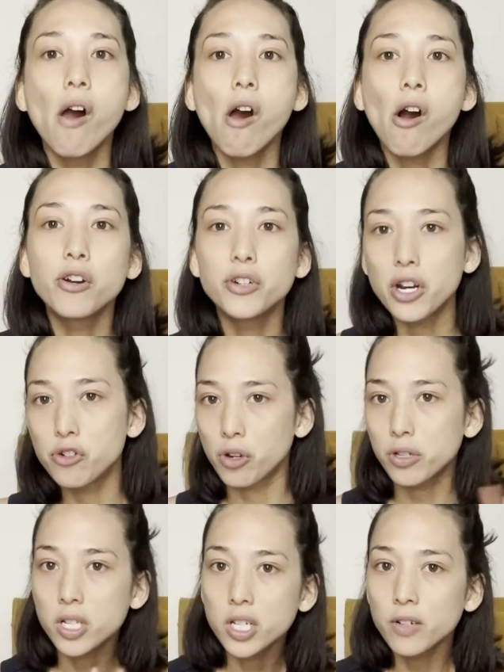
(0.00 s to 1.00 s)
are
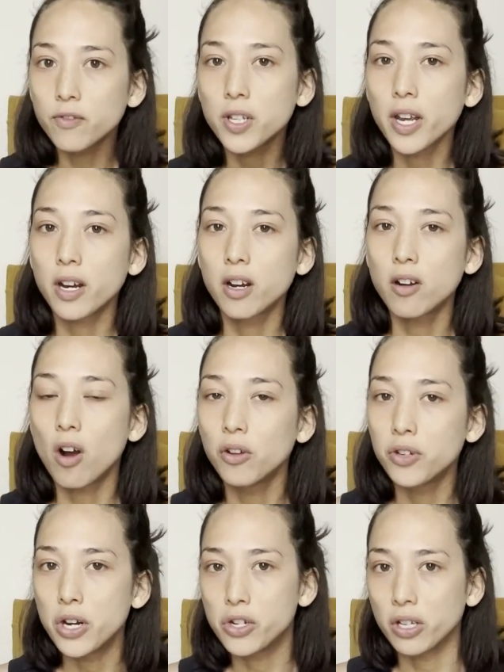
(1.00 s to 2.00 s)
digestives like called
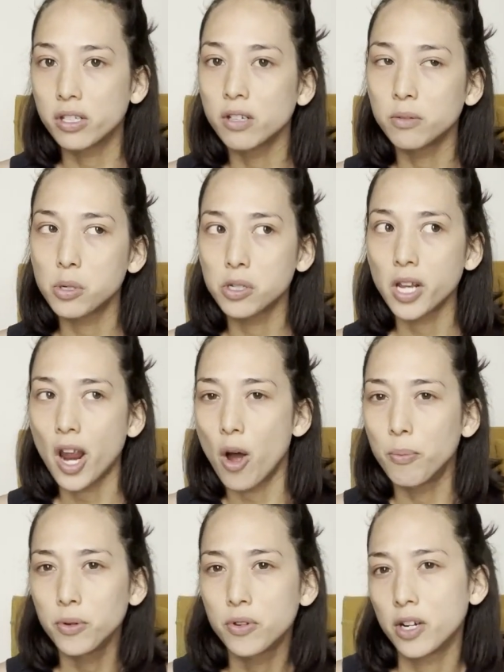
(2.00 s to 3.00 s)
digestives because they
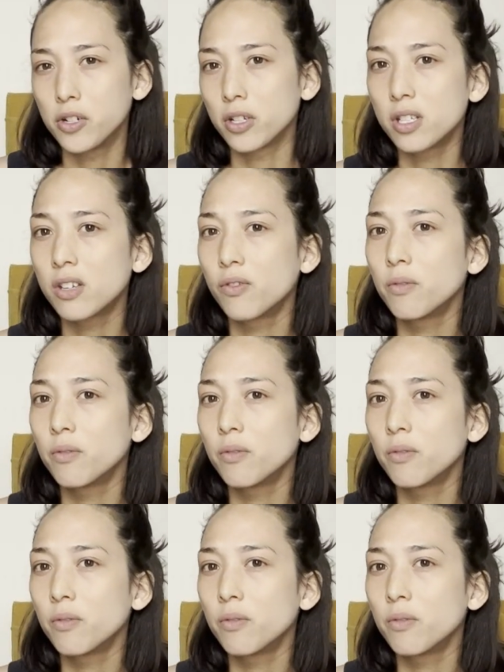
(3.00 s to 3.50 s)
help you digest